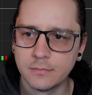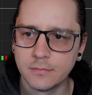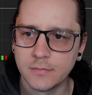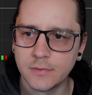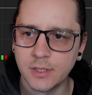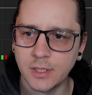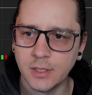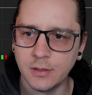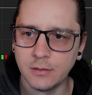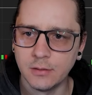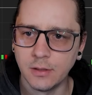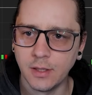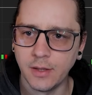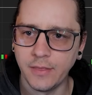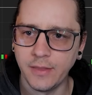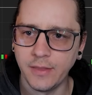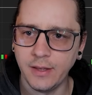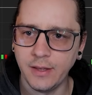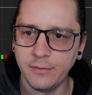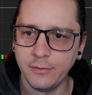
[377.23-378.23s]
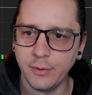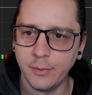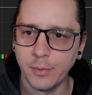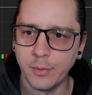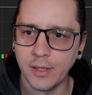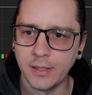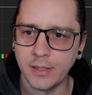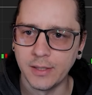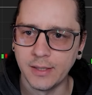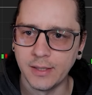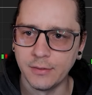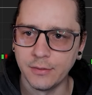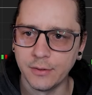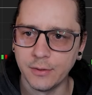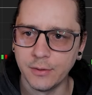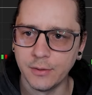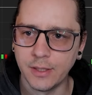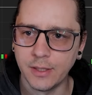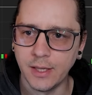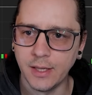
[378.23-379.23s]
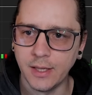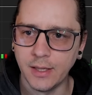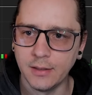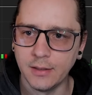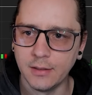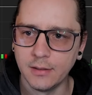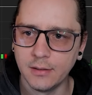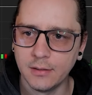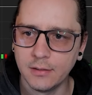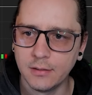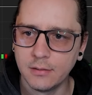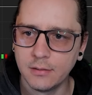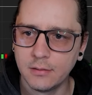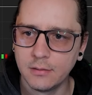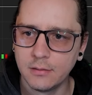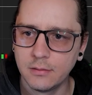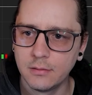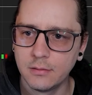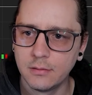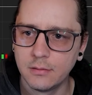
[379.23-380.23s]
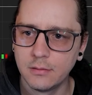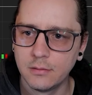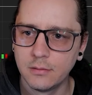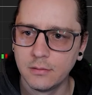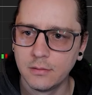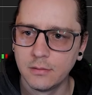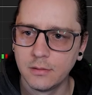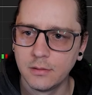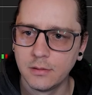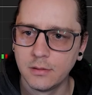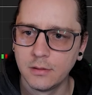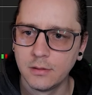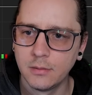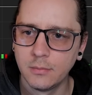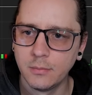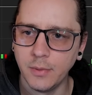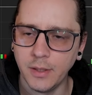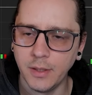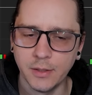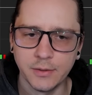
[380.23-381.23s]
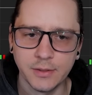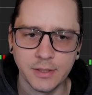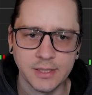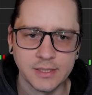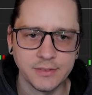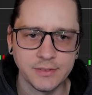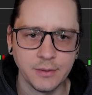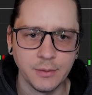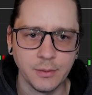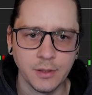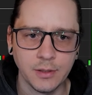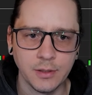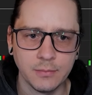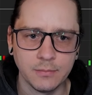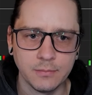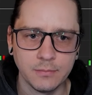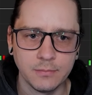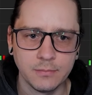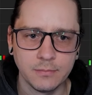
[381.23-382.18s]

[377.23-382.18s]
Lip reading: So I think if we break down through again, may go test VWAP.